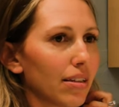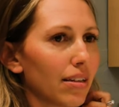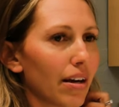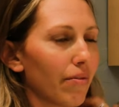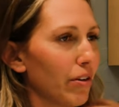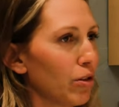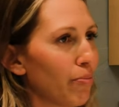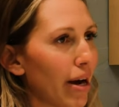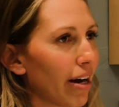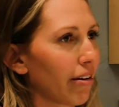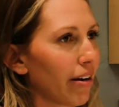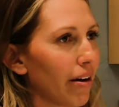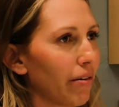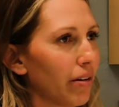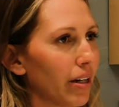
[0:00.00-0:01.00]
of his
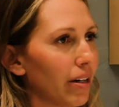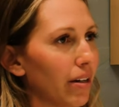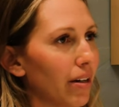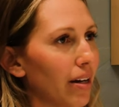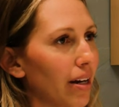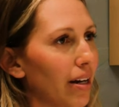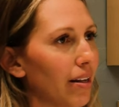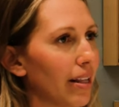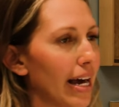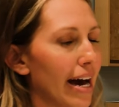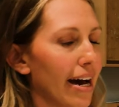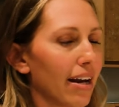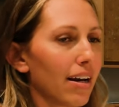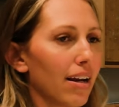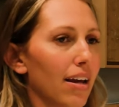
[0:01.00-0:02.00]
background in, yeah. in
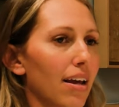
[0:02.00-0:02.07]
that.